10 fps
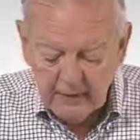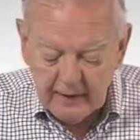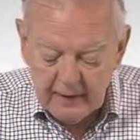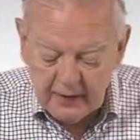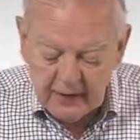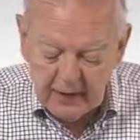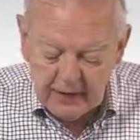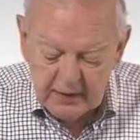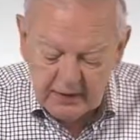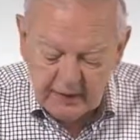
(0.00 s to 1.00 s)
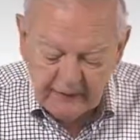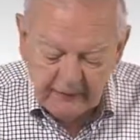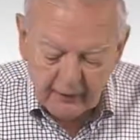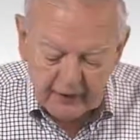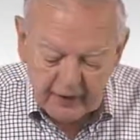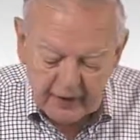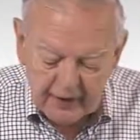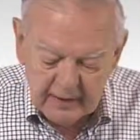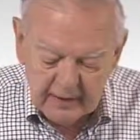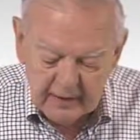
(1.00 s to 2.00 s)
This is the first
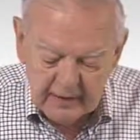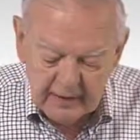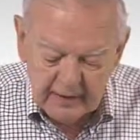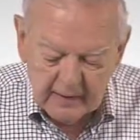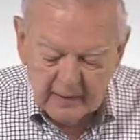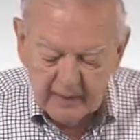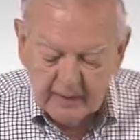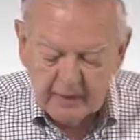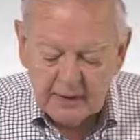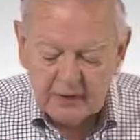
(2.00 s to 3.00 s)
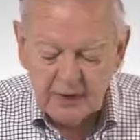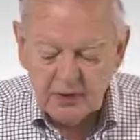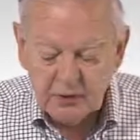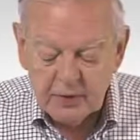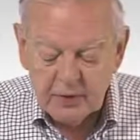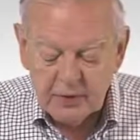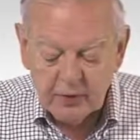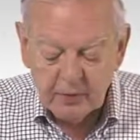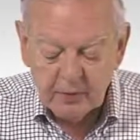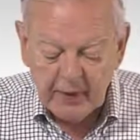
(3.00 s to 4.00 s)
deciduous
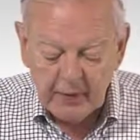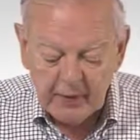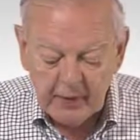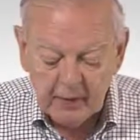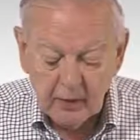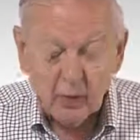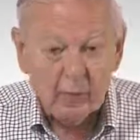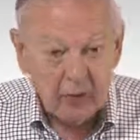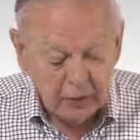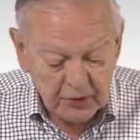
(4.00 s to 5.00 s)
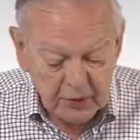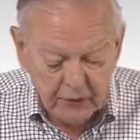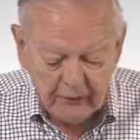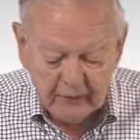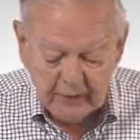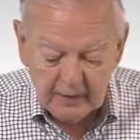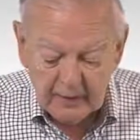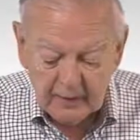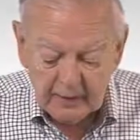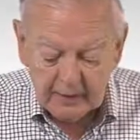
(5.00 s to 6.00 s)
or baby or milk tooth,
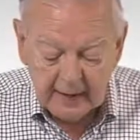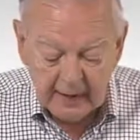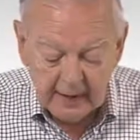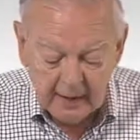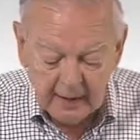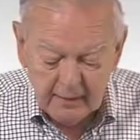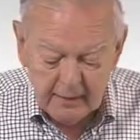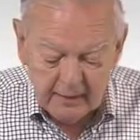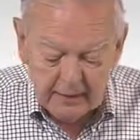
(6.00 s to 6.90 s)
canine,